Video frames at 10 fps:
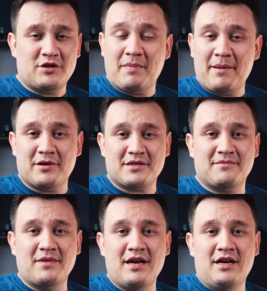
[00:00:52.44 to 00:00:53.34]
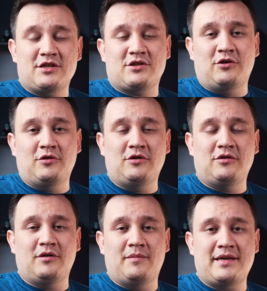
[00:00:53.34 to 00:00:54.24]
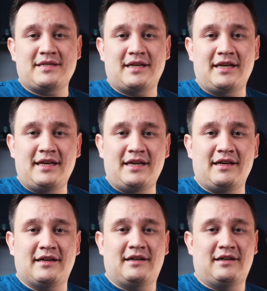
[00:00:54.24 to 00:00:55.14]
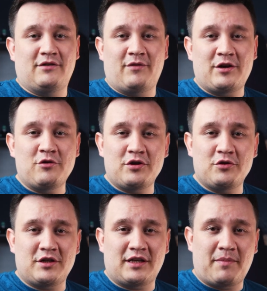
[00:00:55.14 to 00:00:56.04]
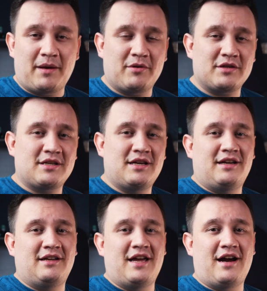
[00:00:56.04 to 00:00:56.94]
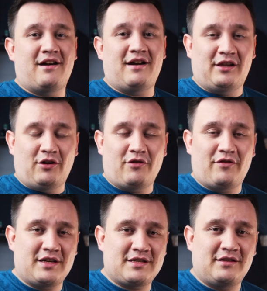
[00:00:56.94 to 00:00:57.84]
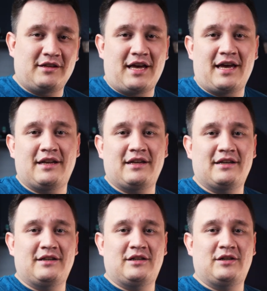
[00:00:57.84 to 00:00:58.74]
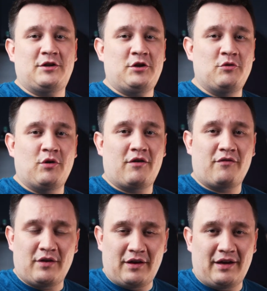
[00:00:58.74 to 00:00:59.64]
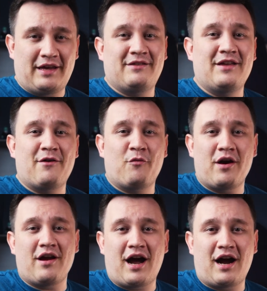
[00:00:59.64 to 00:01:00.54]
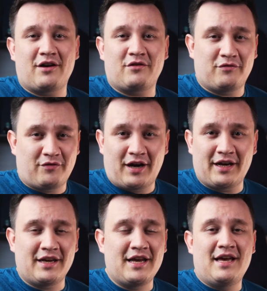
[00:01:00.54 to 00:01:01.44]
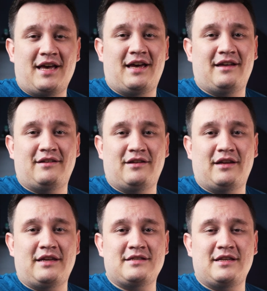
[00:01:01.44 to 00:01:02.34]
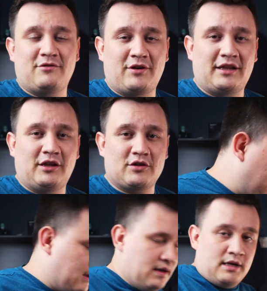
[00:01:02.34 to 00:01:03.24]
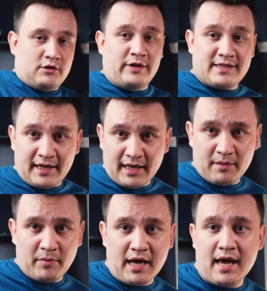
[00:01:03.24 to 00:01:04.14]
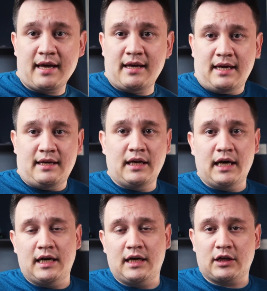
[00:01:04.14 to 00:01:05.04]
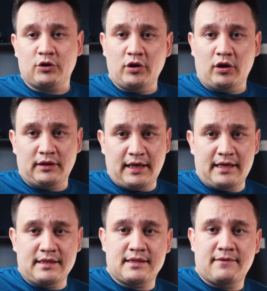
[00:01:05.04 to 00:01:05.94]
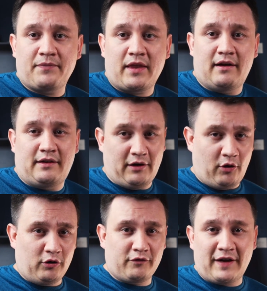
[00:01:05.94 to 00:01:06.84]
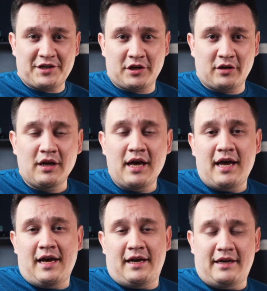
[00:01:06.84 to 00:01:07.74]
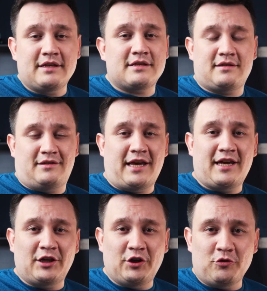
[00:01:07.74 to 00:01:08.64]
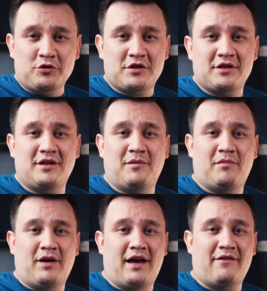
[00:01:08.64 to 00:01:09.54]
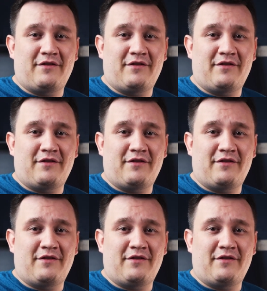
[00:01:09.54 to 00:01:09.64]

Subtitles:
papers. So basically, when you're using the papers, there are a lot of hustle and they're very hard to find and easy to get lost. So studying MBA in good old days, the old-fashioned is taking notes by